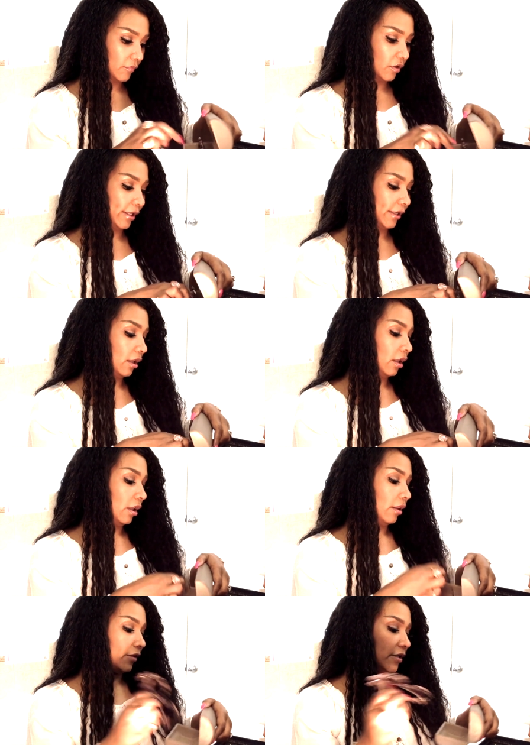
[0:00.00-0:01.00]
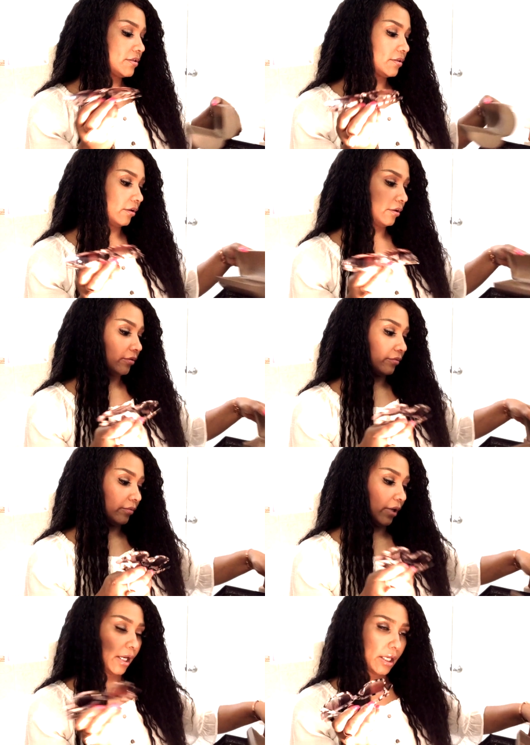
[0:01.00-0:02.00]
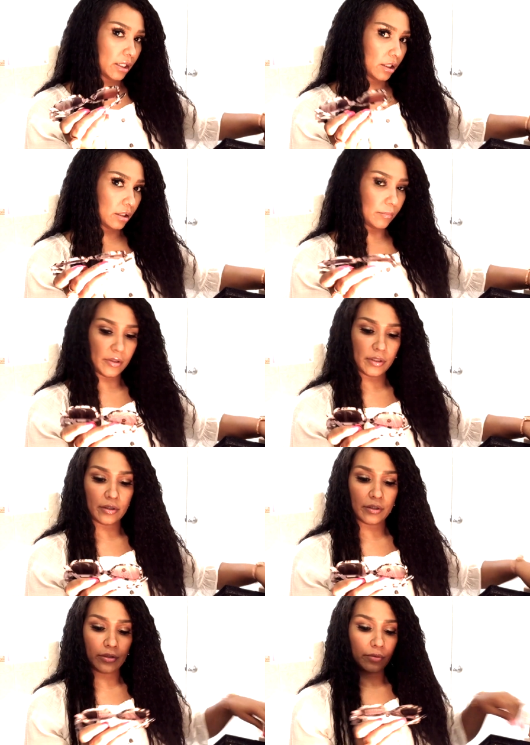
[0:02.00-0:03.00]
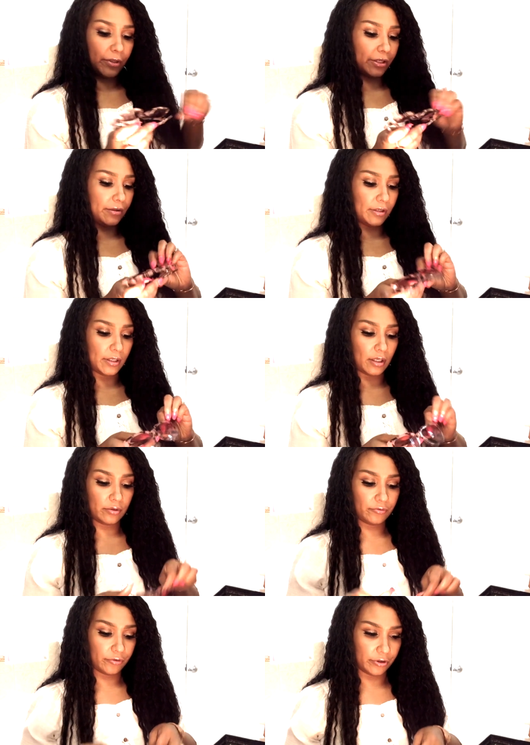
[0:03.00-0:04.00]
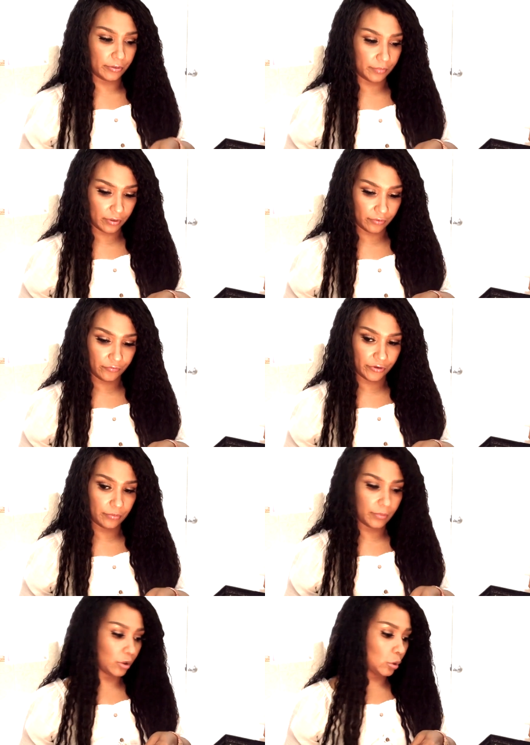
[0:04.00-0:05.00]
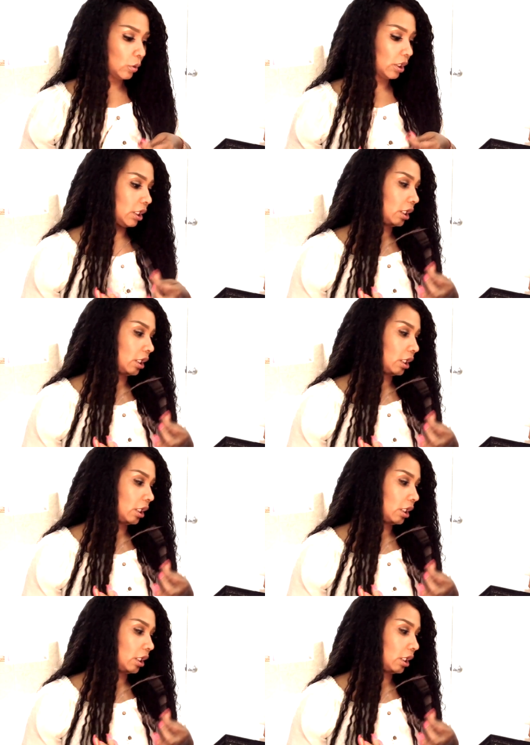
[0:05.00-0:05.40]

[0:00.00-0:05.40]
Okay, these aren't high-end, but they're another pair that I got from Firmoo.